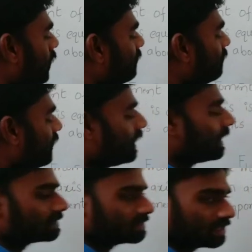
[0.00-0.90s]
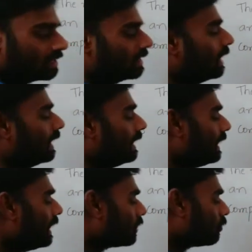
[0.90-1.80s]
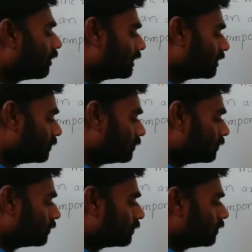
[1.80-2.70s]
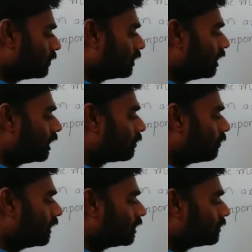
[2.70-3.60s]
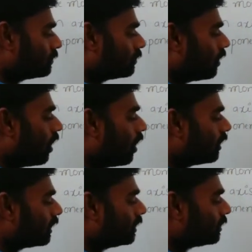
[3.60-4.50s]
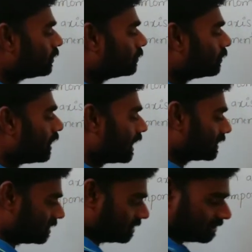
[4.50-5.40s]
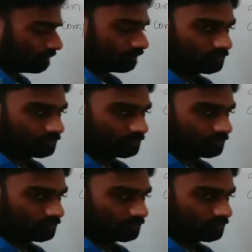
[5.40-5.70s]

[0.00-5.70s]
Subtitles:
Fn Xn equal to R into X.